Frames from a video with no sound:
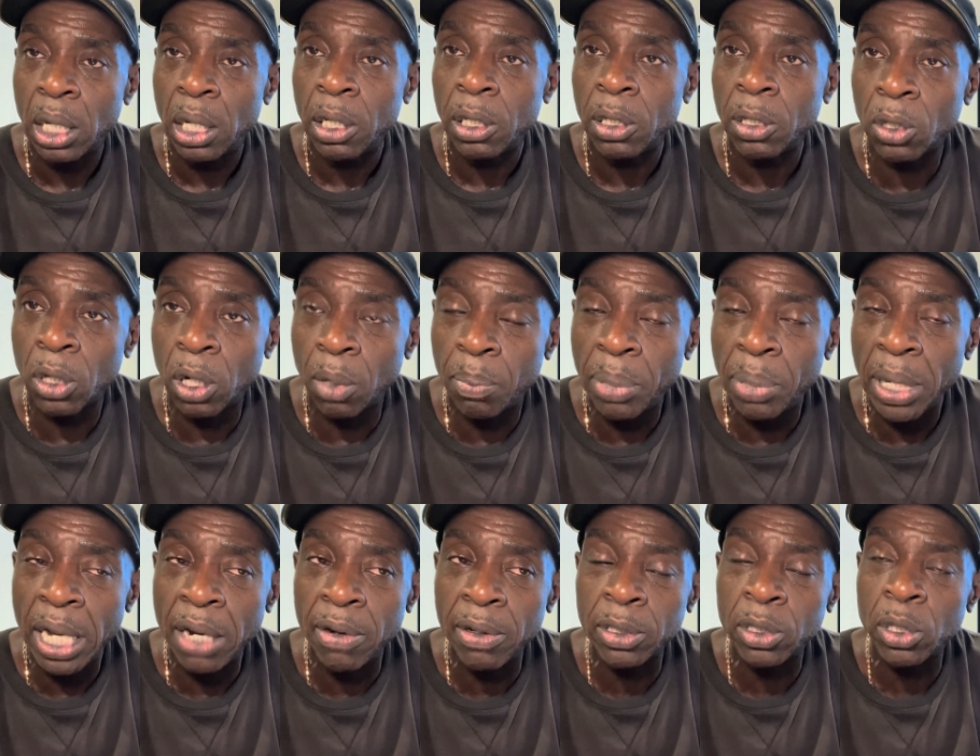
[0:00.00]
You've got
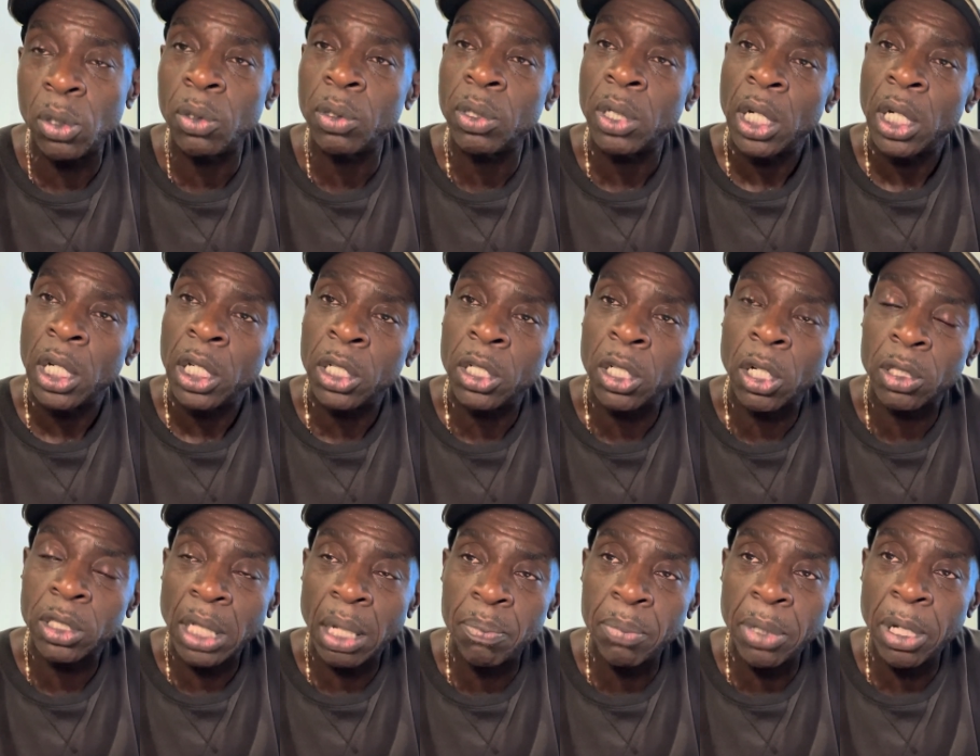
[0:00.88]
parents who, you've got
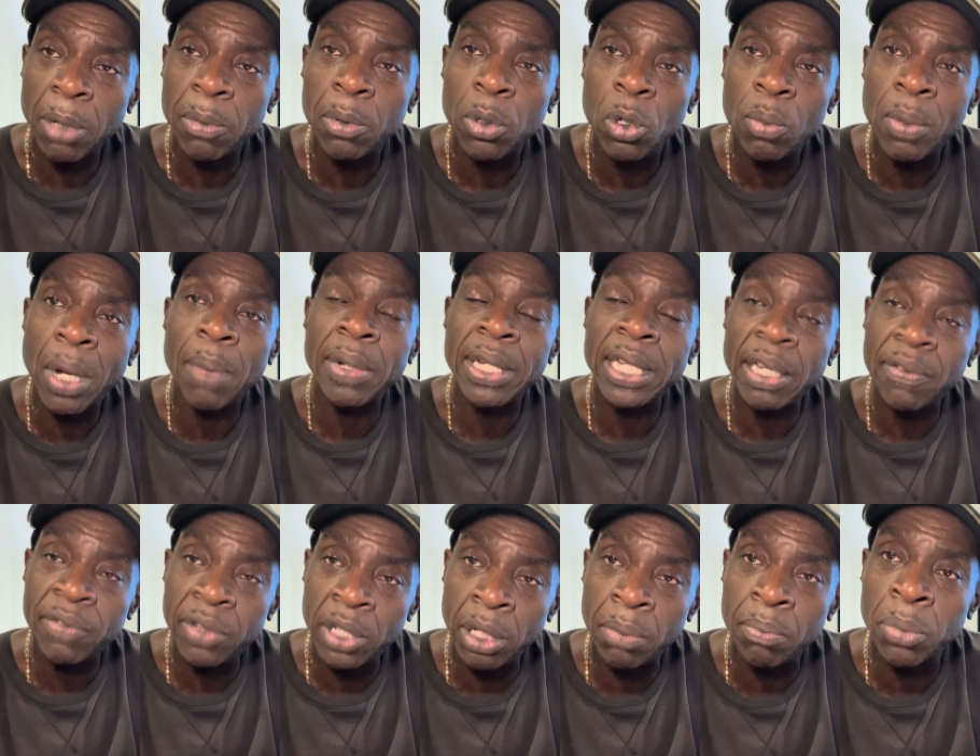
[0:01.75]
some people who might be
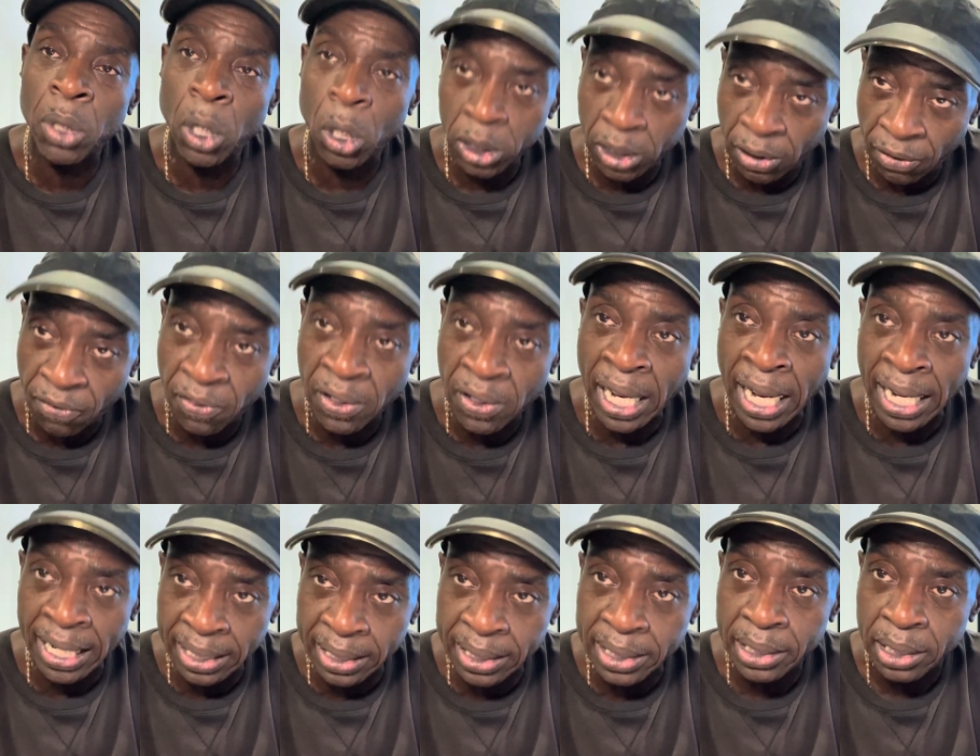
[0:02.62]
living in blocks of
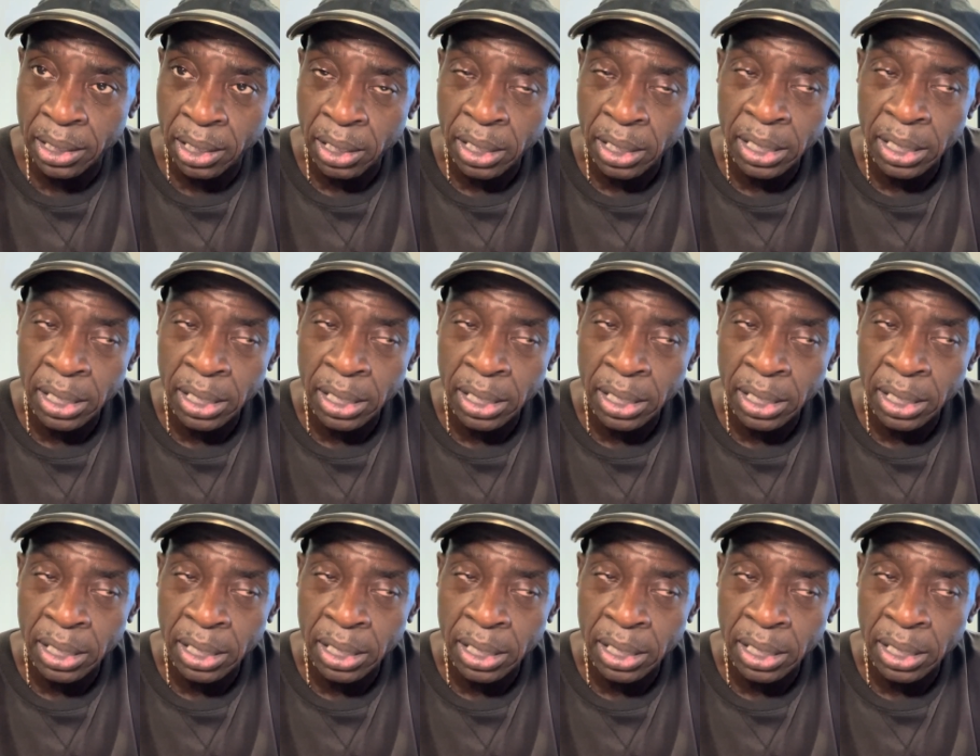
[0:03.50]
flats.